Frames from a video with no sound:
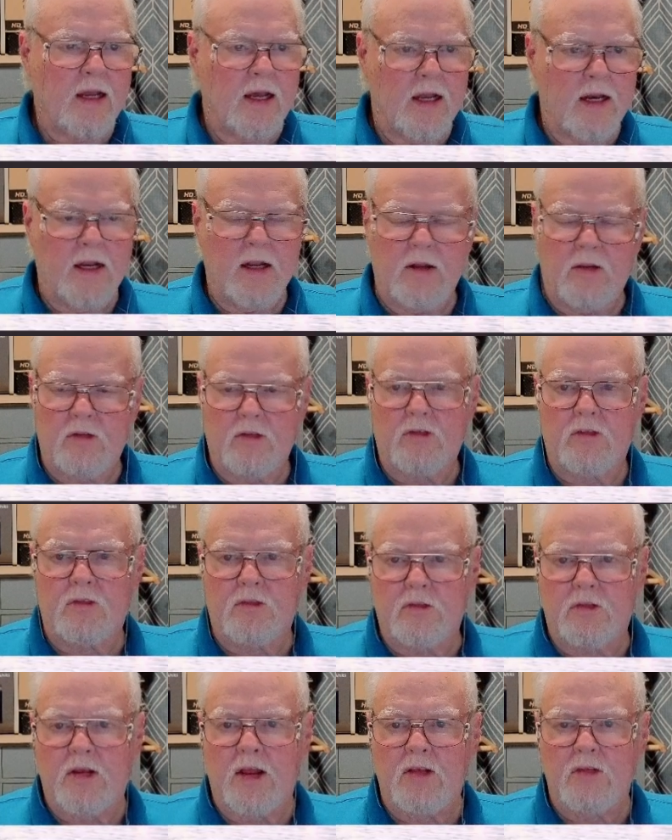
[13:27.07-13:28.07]
and it
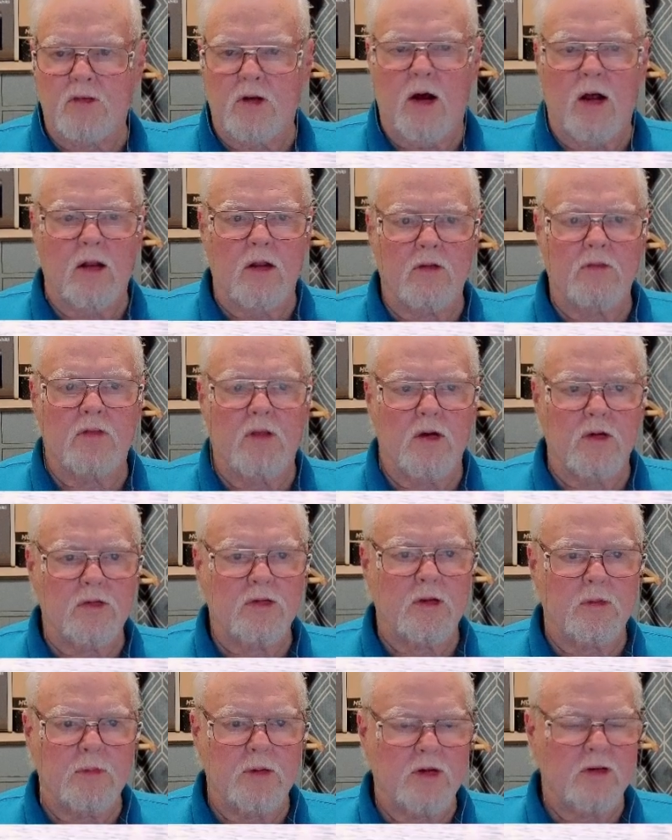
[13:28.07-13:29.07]
sends all of those
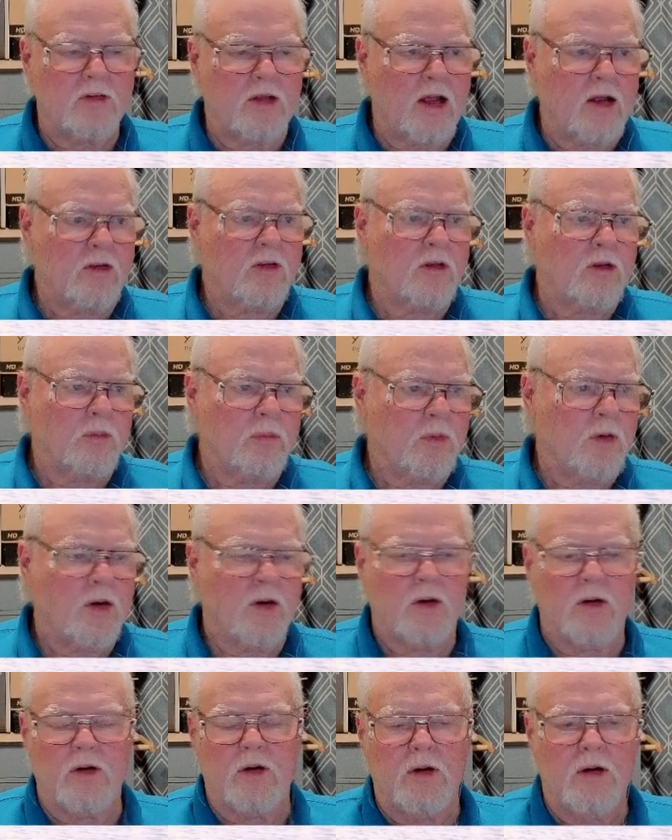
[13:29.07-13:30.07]
images out to the
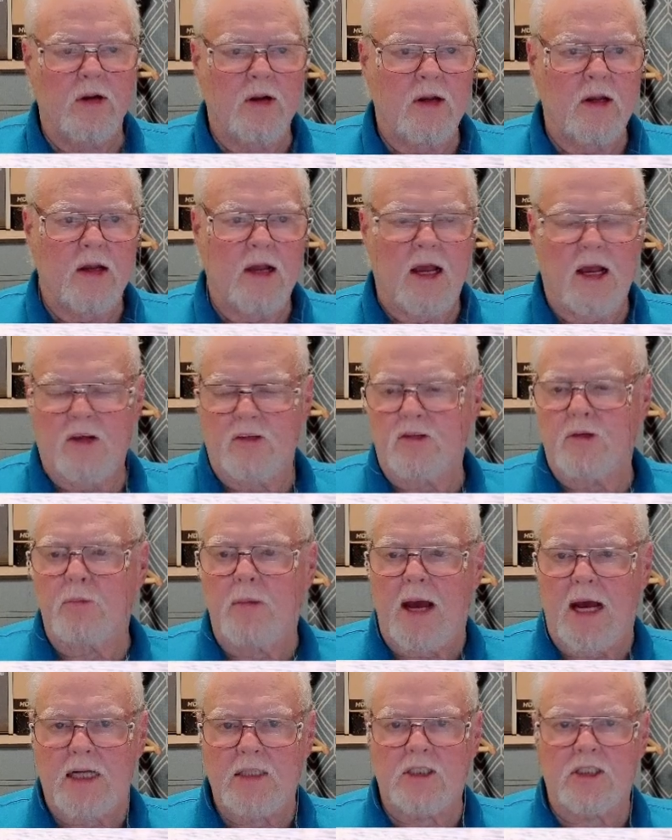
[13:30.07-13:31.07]
printer as a
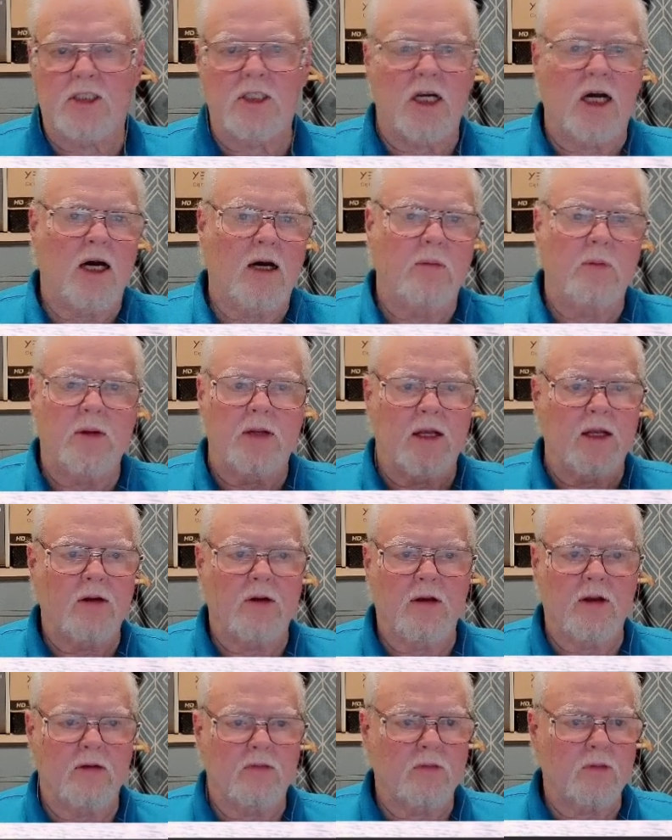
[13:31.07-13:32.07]
batch job, and I
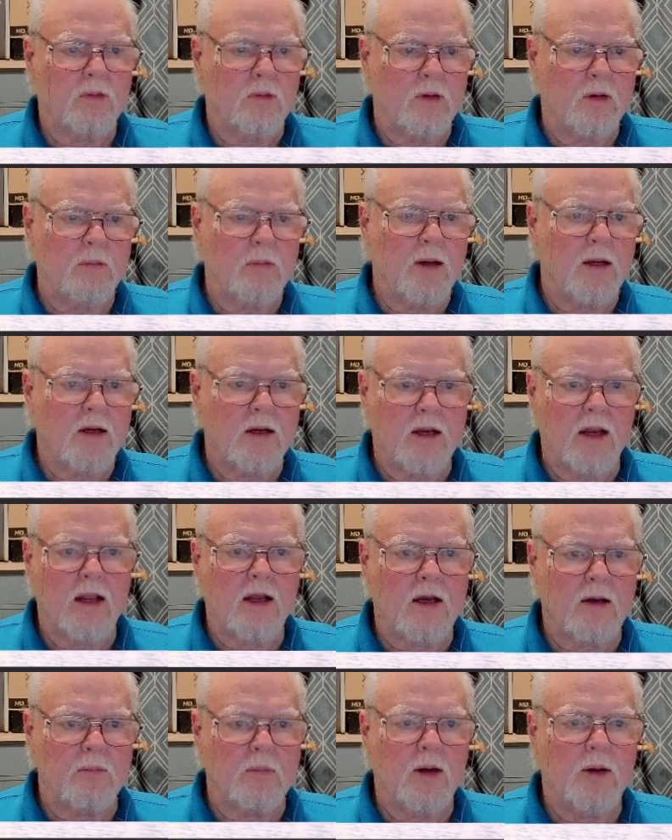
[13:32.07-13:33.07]
don't have to worry about it, and they
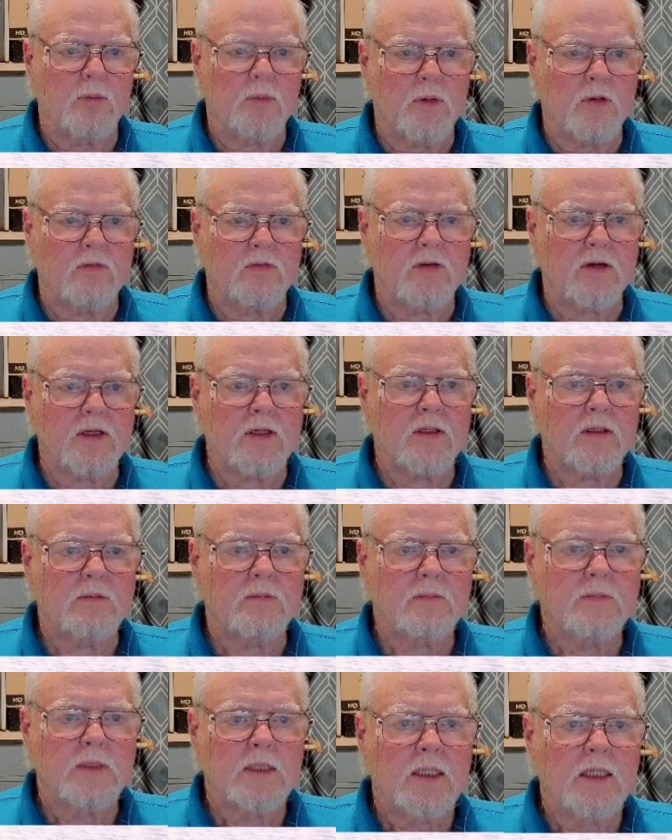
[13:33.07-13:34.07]
come out perfect.
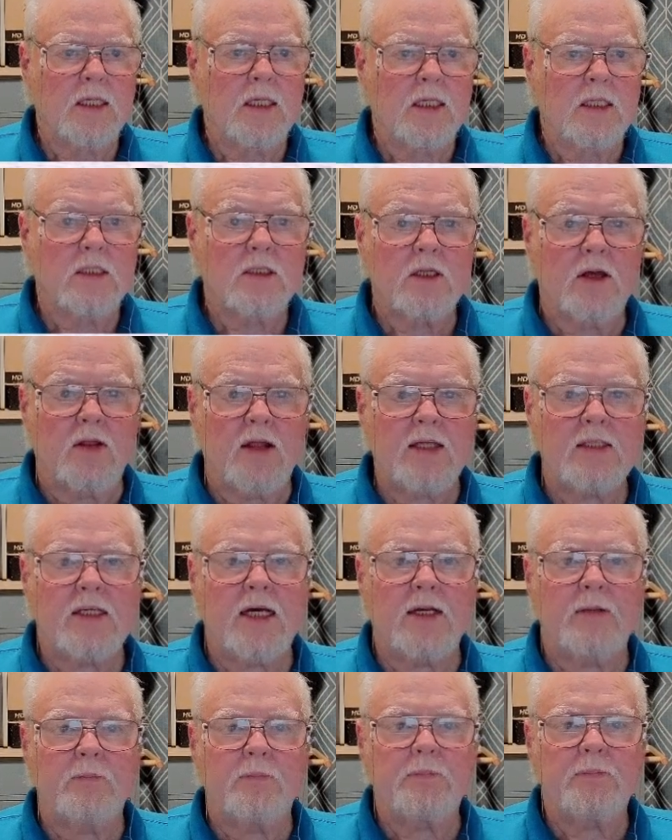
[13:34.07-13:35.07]
So that's
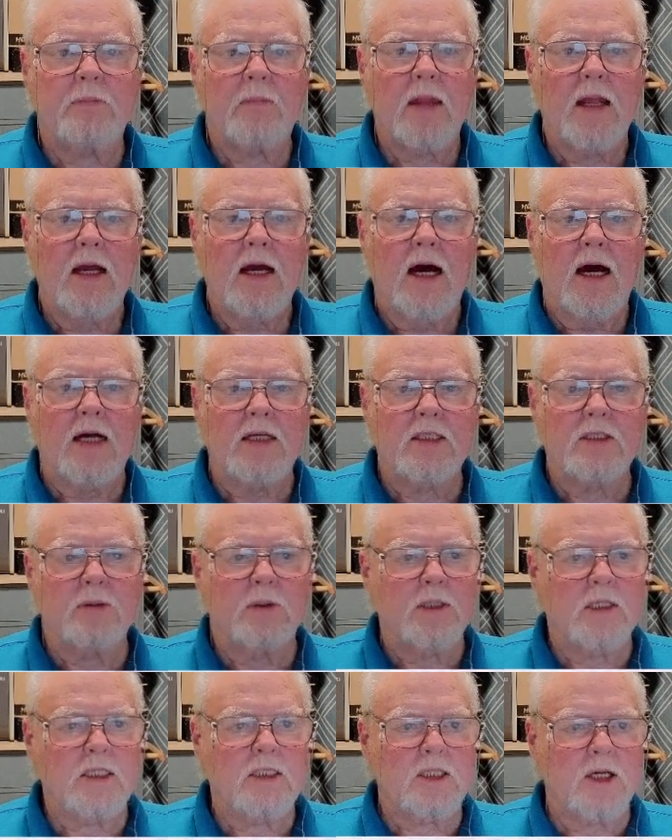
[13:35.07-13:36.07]
it. I just
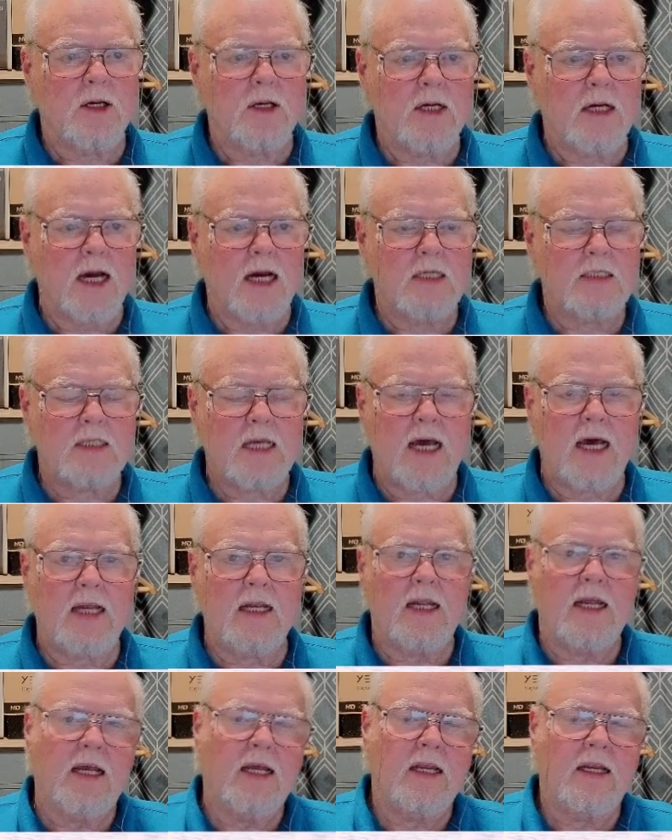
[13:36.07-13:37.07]
wanted to show you guys
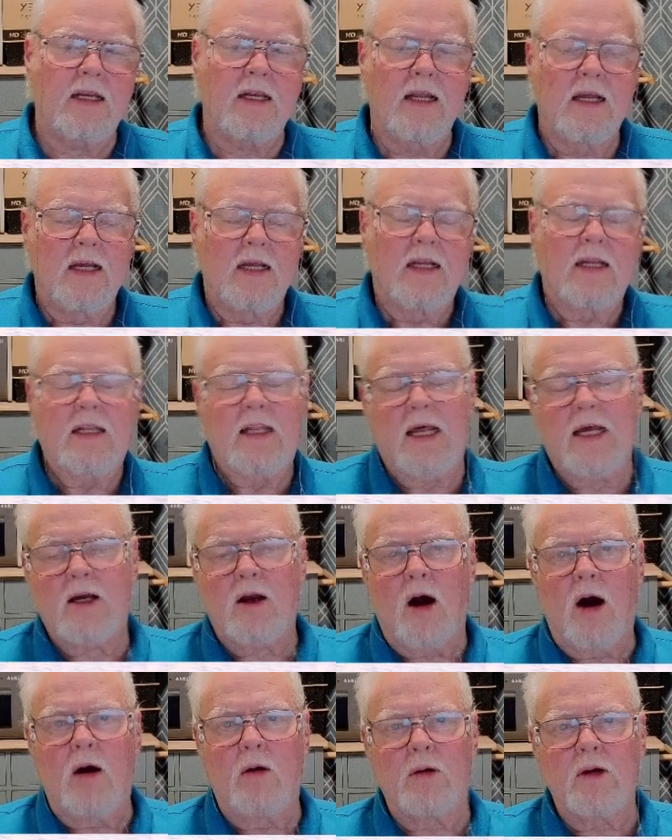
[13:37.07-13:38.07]
that, and like
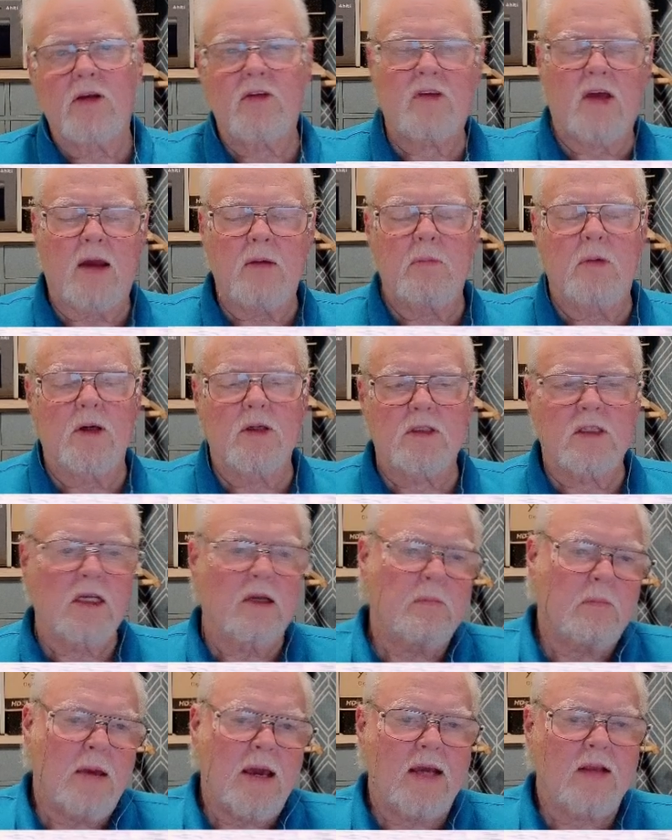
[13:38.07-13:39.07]
always, I mostly
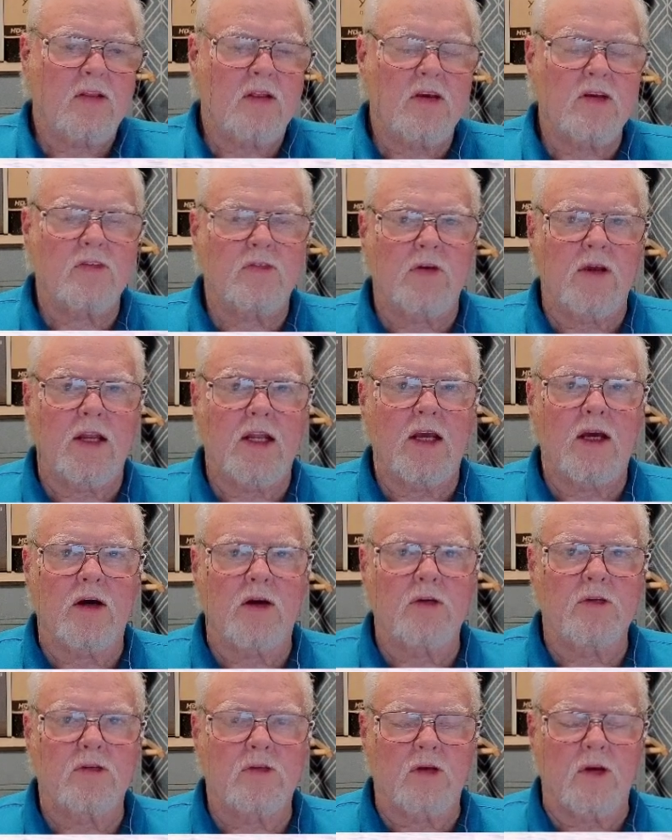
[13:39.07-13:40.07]
make these
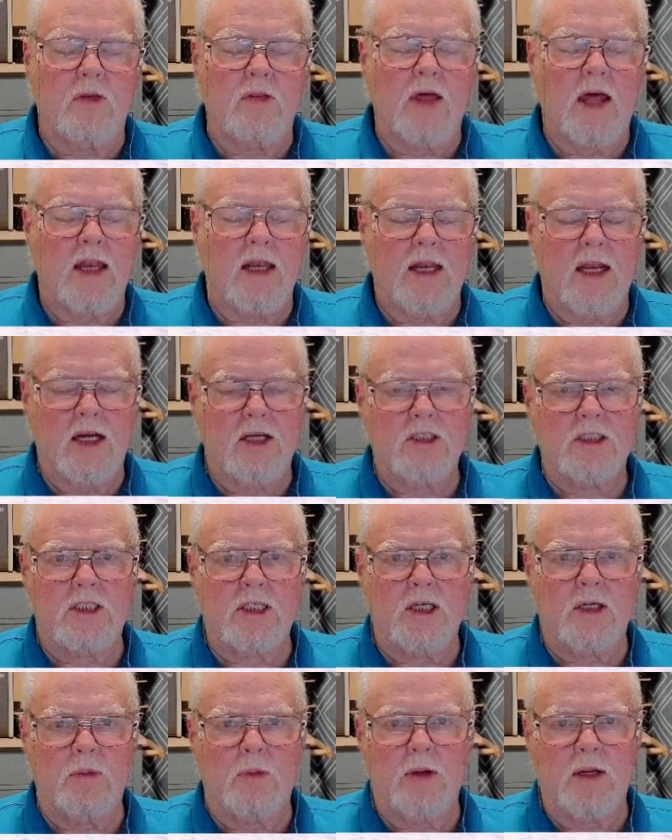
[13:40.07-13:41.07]
videos so that next
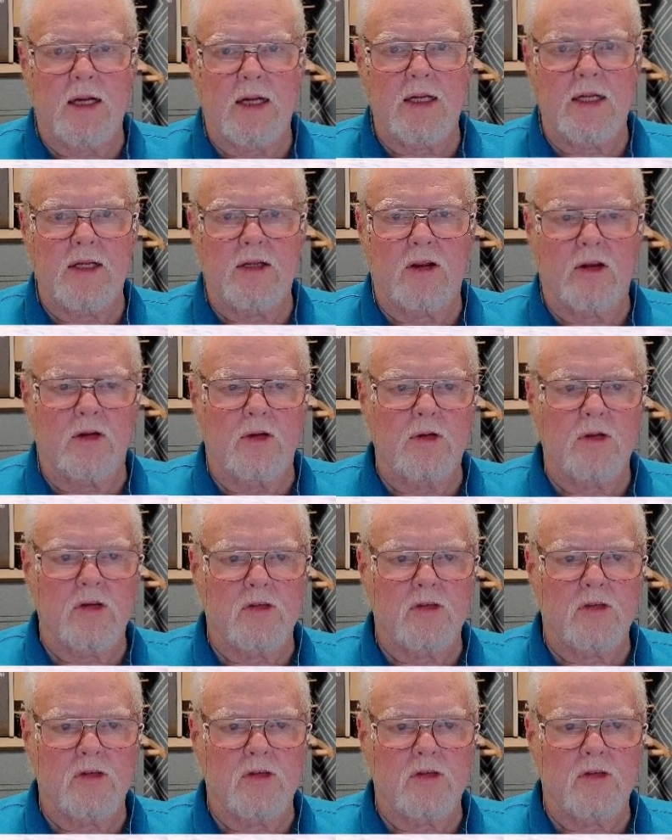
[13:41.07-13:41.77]
year when I need to do